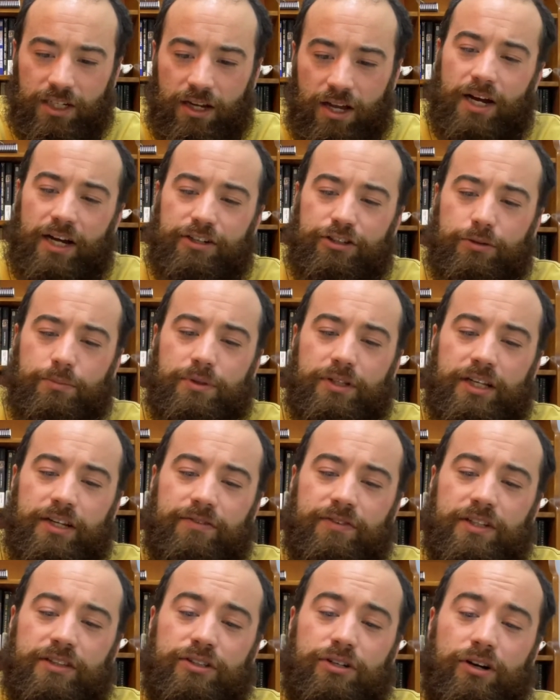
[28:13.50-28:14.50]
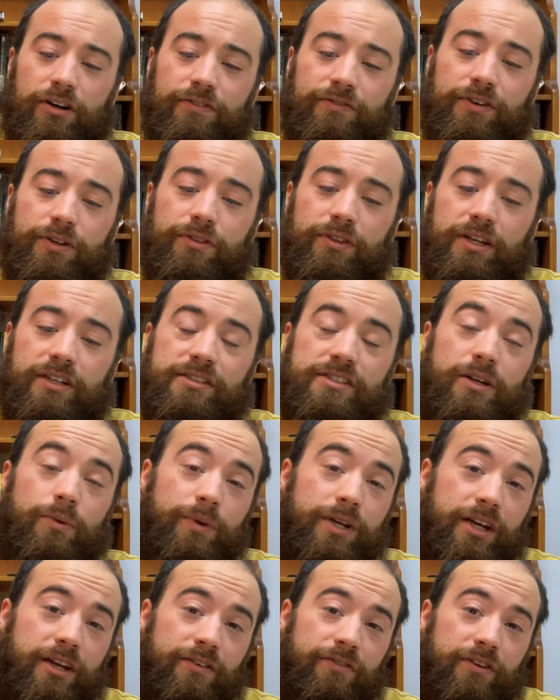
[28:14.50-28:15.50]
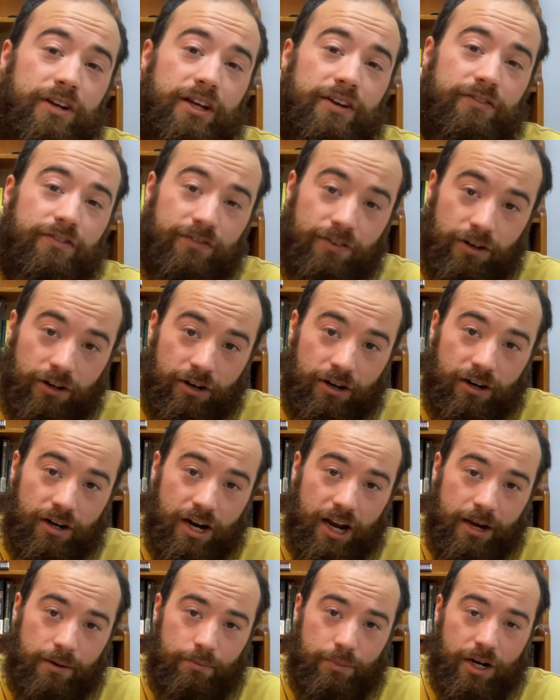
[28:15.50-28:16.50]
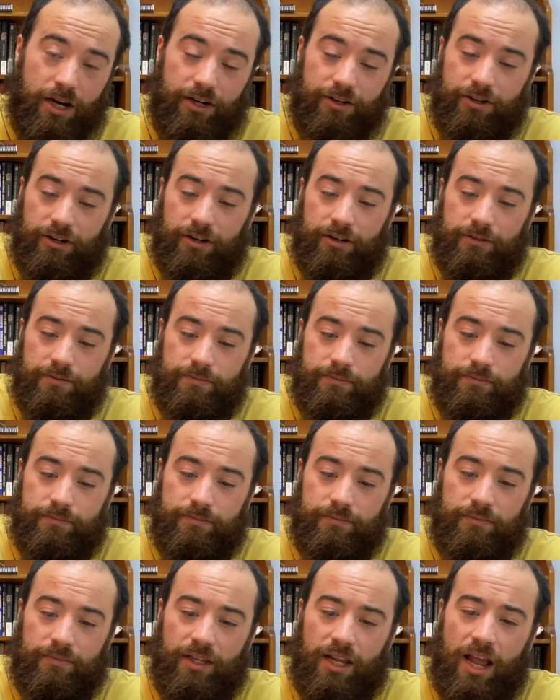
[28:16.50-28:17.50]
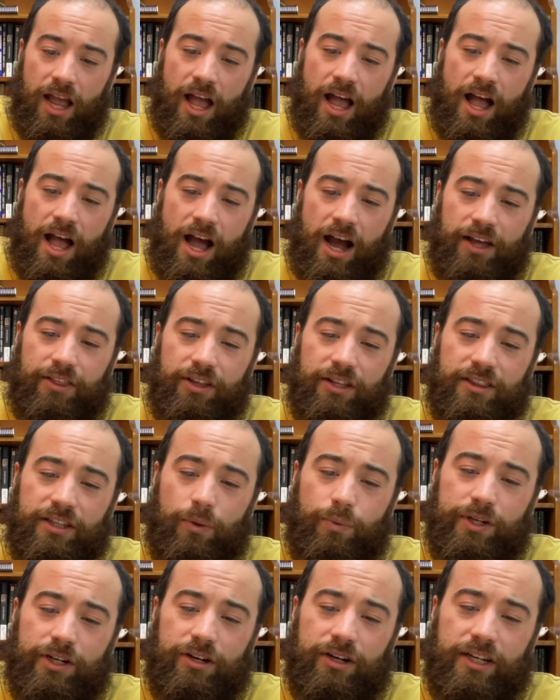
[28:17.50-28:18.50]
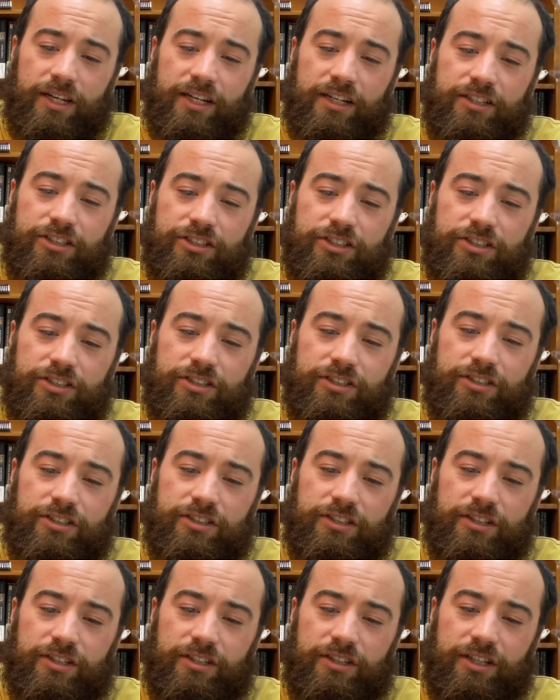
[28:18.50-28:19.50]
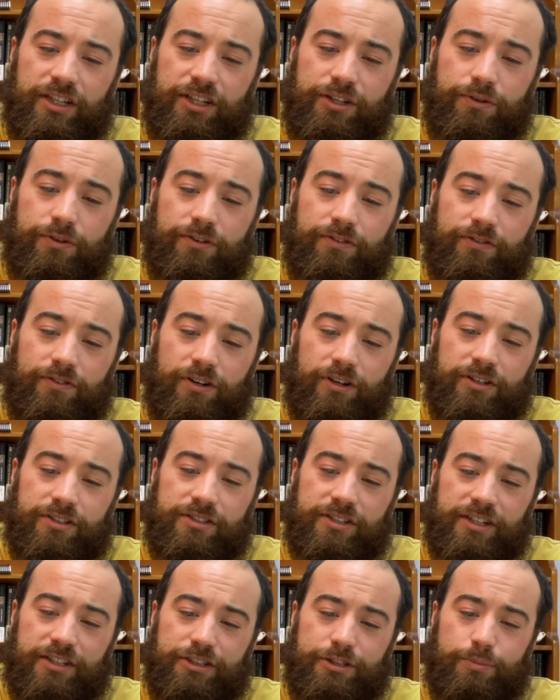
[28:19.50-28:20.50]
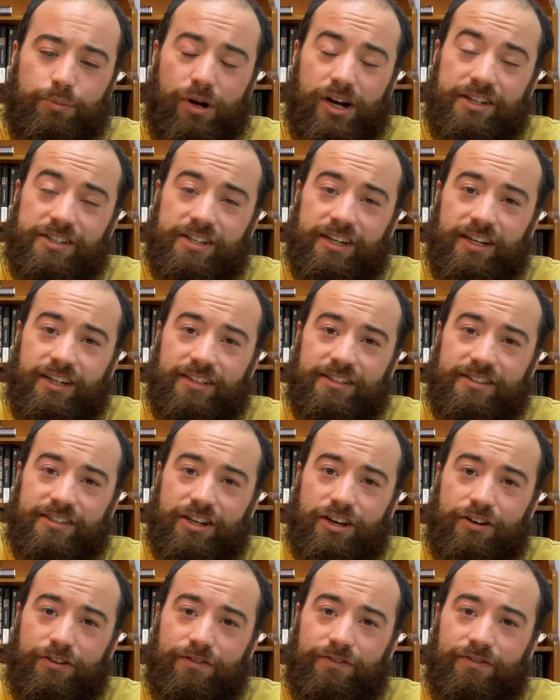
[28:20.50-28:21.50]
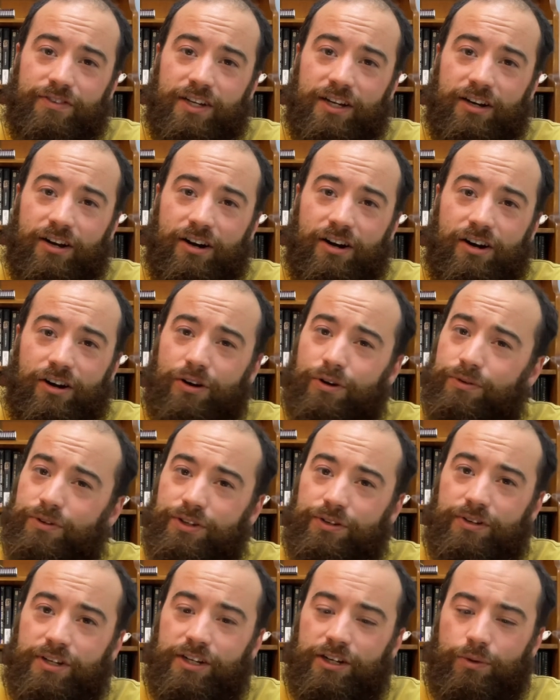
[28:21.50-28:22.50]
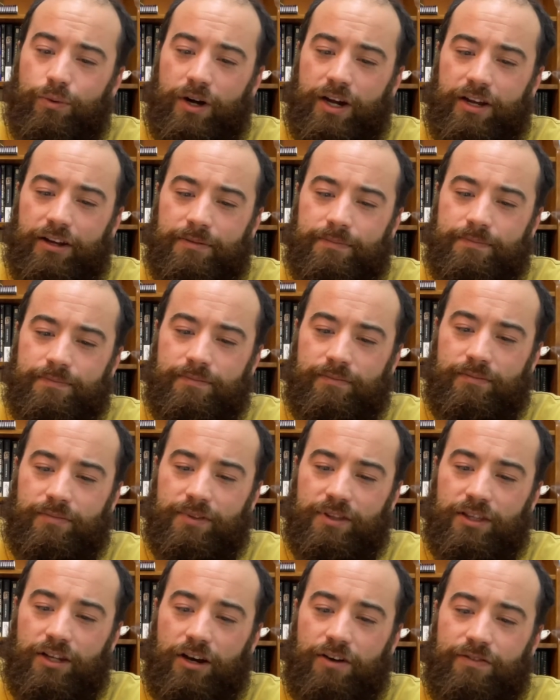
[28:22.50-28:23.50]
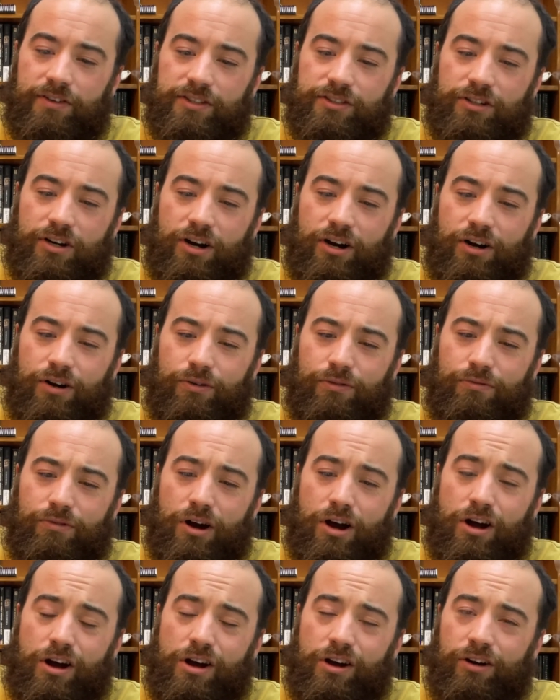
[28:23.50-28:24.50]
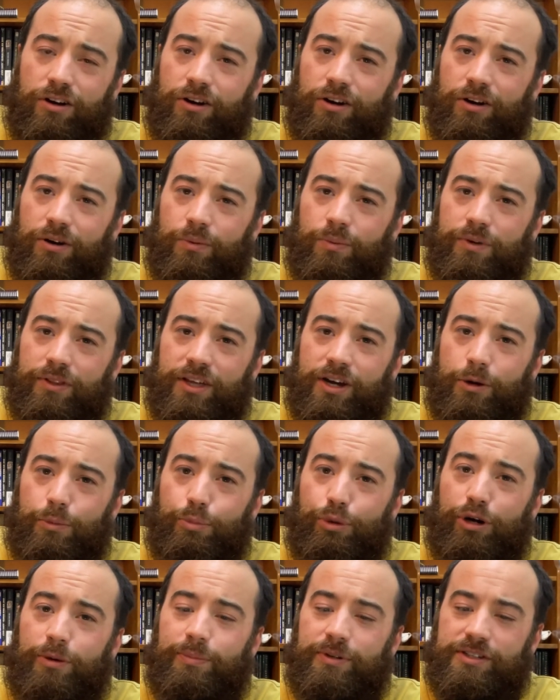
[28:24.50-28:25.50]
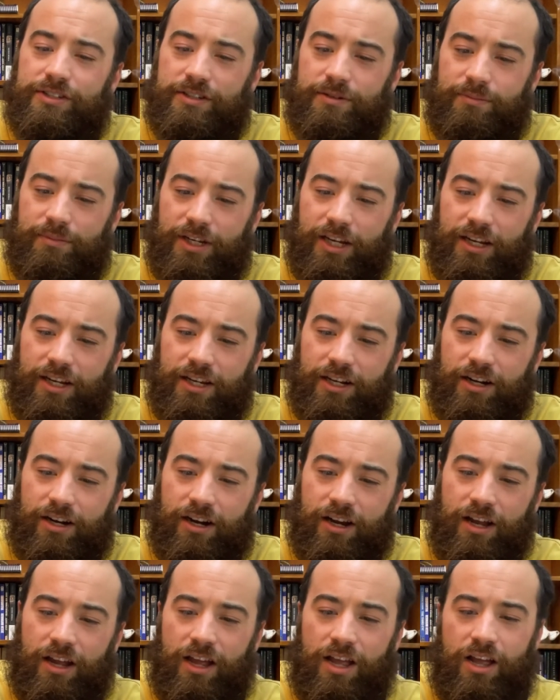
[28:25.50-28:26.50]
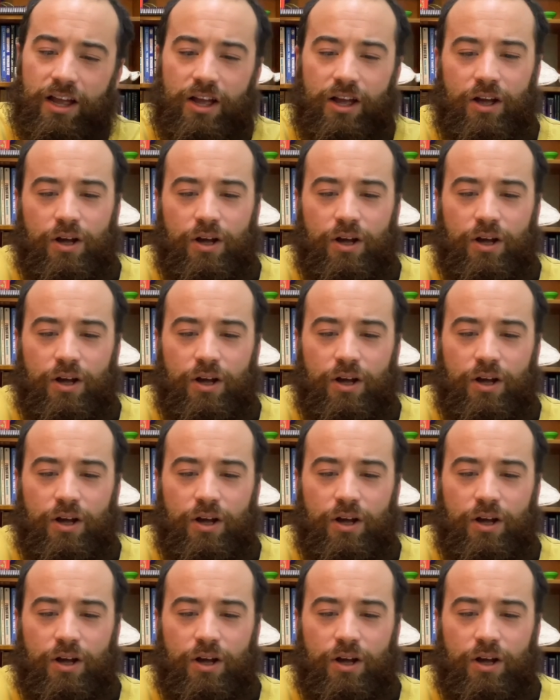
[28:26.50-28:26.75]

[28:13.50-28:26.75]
But I do believe that there are a few things that we can infer and ponder. I think that we are each the universe expressing itself in our own unique way. None of us are wrong or without purpose in being here.